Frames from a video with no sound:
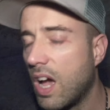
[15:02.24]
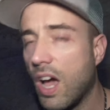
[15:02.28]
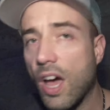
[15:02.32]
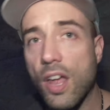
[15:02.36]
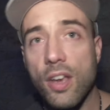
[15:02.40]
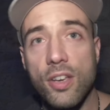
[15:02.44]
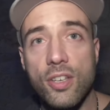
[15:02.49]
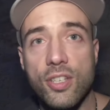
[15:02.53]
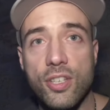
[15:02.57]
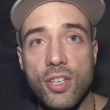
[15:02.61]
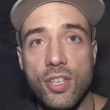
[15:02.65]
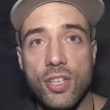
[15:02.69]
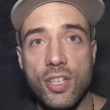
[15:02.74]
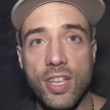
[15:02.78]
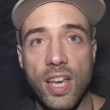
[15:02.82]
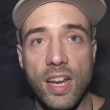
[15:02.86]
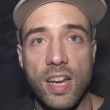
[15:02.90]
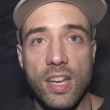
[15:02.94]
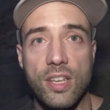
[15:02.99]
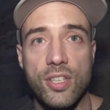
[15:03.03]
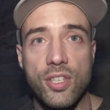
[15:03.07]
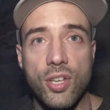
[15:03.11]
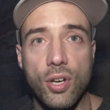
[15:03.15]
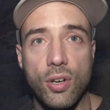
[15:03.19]
and just get
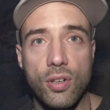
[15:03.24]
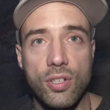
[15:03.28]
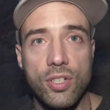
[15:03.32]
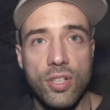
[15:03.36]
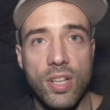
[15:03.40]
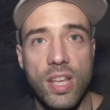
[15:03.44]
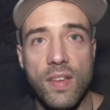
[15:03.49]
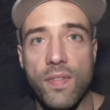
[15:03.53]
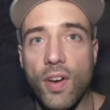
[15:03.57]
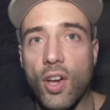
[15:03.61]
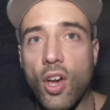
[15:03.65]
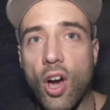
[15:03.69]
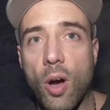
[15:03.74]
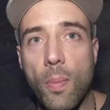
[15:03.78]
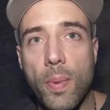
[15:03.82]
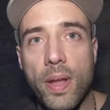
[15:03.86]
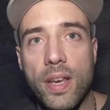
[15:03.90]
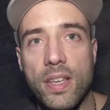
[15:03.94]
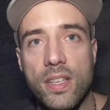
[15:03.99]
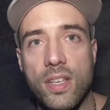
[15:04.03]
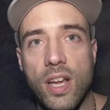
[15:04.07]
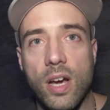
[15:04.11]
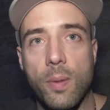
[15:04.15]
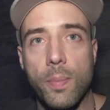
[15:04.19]
in touch, leave a
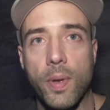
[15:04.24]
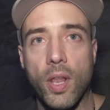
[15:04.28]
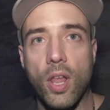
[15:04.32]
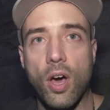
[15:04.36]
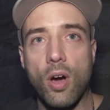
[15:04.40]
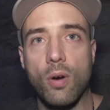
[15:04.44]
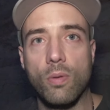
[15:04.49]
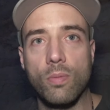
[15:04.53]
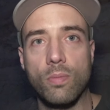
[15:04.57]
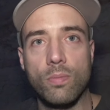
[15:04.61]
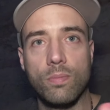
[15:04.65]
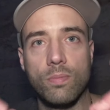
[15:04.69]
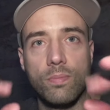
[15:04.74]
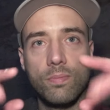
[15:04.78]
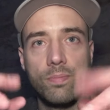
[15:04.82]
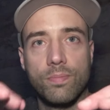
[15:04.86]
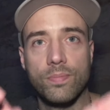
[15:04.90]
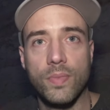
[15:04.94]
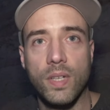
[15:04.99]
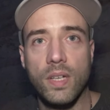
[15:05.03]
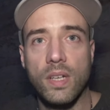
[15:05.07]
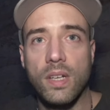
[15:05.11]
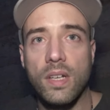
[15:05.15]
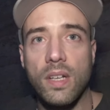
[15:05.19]
comment down below.
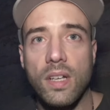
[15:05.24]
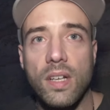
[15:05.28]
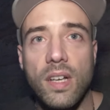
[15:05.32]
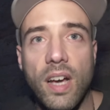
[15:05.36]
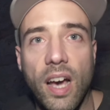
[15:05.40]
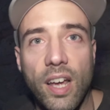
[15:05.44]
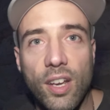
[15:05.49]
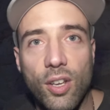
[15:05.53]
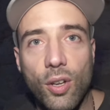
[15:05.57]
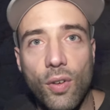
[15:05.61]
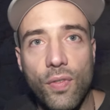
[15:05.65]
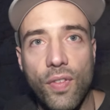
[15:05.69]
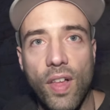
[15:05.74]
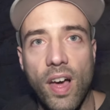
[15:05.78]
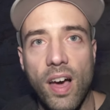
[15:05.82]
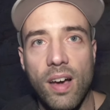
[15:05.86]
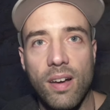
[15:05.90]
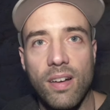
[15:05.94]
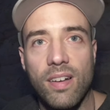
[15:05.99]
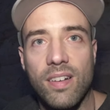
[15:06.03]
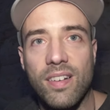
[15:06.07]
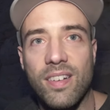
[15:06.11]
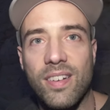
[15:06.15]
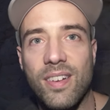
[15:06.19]
I'd love
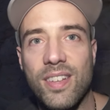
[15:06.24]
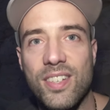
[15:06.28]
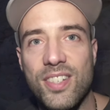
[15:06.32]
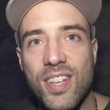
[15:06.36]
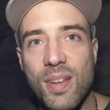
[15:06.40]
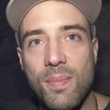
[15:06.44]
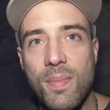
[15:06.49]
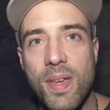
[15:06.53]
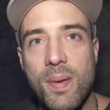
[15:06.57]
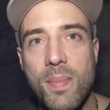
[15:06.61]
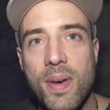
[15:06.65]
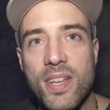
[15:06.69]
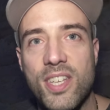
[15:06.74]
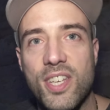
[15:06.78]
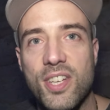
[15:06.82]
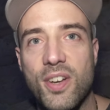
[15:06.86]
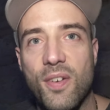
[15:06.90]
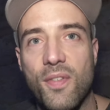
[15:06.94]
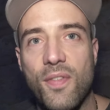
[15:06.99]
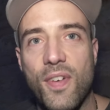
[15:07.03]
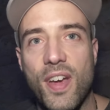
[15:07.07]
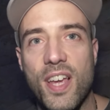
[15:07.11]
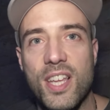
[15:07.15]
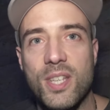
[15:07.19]
that. Send me a message
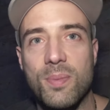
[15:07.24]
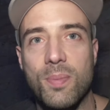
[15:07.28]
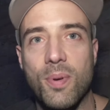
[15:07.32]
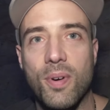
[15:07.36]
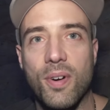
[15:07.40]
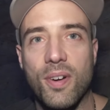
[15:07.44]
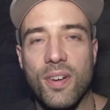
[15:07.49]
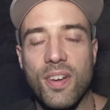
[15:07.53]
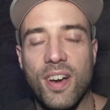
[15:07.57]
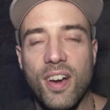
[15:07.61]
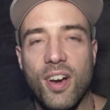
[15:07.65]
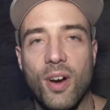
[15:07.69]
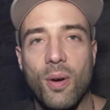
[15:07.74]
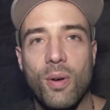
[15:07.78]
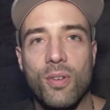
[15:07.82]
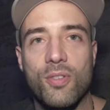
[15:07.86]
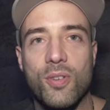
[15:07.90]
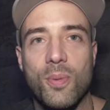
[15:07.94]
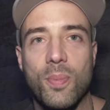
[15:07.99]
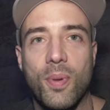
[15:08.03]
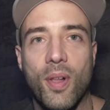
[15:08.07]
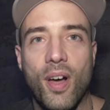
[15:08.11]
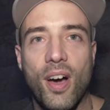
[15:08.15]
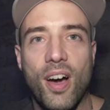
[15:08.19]
on Facebook, I always
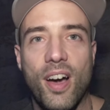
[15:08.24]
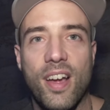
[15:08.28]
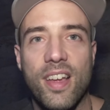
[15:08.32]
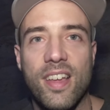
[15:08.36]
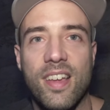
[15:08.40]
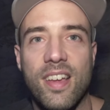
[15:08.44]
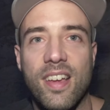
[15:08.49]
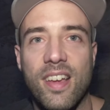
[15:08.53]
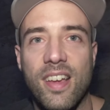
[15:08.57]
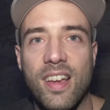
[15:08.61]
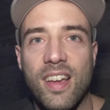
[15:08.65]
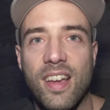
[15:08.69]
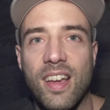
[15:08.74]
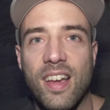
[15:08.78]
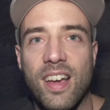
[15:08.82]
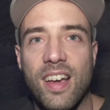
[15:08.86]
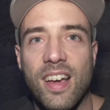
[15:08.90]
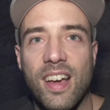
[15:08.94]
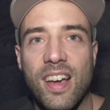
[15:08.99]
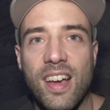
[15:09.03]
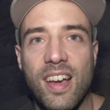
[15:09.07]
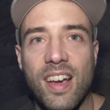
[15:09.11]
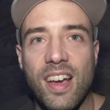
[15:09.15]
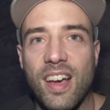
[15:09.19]
reply.
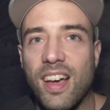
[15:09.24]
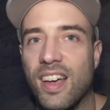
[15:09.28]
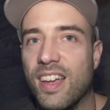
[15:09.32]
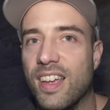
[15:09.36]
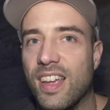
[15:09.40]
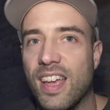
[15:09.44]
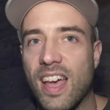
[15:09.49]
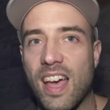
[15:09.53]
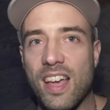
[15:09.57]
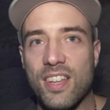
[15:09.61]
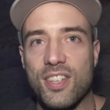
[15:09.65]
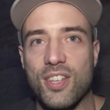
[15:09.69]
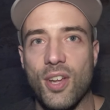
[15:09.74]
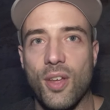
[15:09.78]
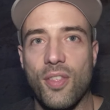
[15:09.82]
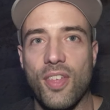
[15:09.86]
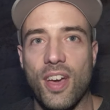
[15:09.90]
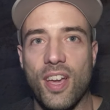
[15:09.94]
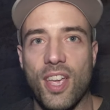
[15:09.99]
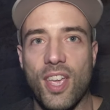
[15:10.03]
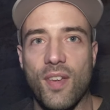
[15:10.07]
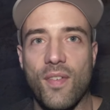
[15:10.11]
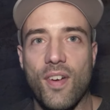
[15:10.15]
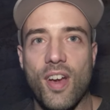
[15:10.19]
Yeah, so
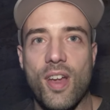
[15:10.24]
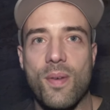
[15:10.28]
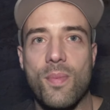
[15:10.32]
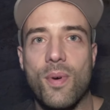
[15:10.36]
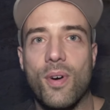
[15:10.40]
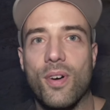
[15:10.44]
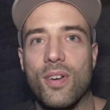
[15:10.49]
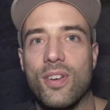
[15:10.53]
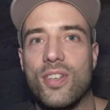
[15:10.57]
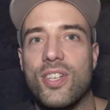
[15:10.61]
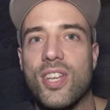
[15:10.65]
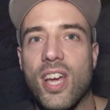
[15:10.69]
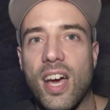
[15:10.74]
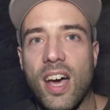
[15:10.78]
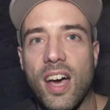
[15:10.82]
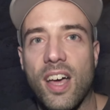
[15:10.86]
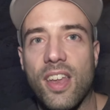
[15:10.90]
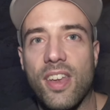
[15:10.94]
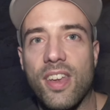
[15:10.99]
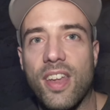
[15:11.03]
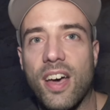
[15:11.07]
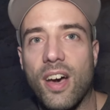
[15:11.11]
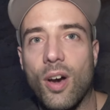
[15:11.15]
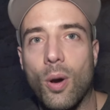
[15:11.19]
thank you very much,
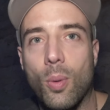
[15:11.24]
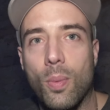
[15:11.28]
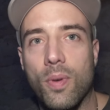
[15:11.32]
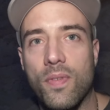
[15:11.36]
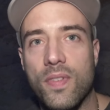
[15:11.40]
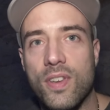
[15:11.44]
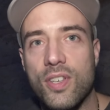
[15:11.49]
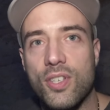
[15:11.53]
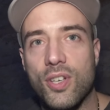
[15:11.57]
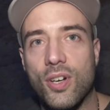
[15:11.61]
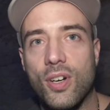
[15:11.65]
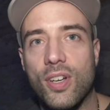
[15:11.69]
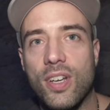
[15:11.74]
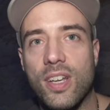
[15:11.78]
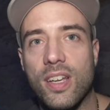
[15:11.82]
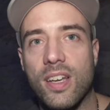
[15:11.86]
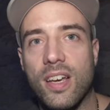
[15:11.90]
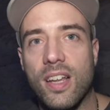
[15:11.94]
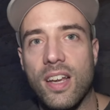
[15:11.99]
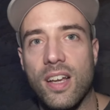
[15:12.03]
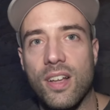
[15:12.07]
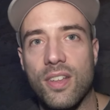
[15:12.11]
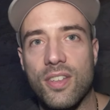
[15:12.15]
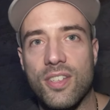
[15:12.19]
and I hope you've enjoyed it,
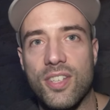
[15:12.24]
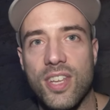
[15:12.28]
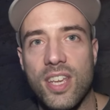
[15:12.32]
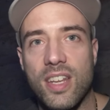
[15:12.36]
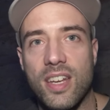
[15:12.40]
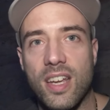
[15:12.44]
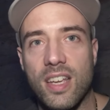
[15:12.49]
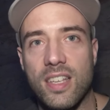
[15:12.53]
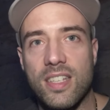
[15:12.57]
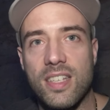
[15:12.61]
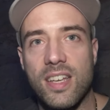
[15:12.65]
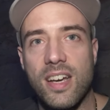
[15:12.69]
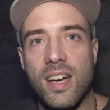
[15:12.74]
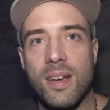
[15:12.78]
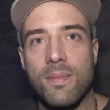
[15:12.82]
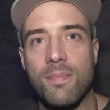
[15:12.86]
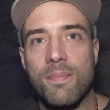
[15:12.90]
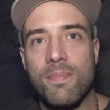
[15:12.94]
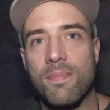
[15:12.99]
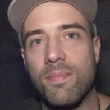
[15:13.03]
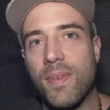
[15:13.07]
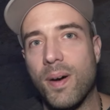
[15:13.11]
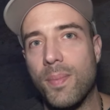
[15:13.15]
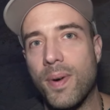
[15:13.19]
and I'll see you next time.
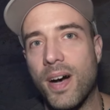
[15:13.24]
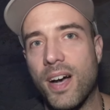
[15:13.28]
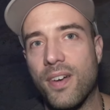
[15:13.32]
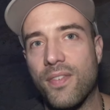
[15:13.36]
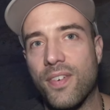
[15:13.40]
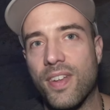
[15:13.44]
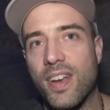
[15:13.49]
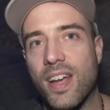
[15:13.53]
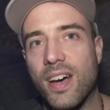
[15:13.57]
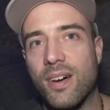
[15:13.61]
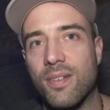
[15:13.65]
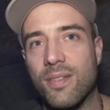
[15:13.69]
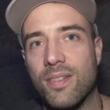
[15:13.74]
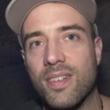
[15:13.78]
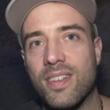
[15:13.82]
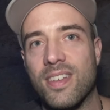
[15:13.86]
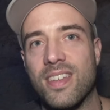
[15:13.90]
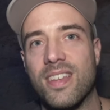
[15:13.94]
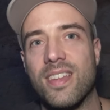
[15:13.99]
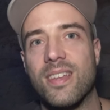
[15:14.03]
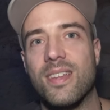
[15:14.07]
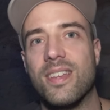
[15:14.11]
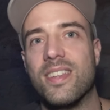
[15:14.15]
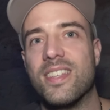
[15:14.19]
Bye bye for now.
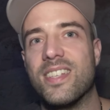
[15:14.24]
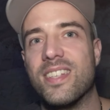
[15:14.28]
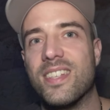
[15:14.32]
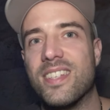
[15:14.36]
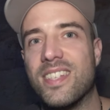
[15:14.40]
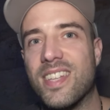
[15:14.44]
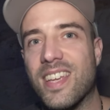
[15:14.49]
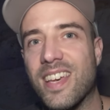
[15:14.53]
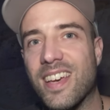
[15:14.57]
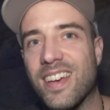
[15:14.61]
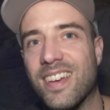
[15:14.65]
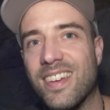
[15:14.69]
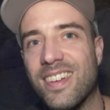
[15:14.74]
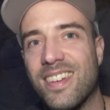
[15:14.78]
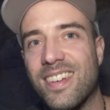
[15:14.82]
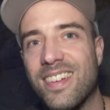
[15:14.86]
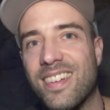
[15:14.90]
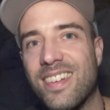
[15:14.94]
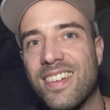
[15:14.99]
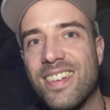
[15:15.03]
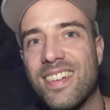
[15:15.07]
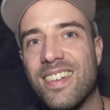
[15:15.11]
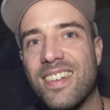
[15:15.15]
See ya.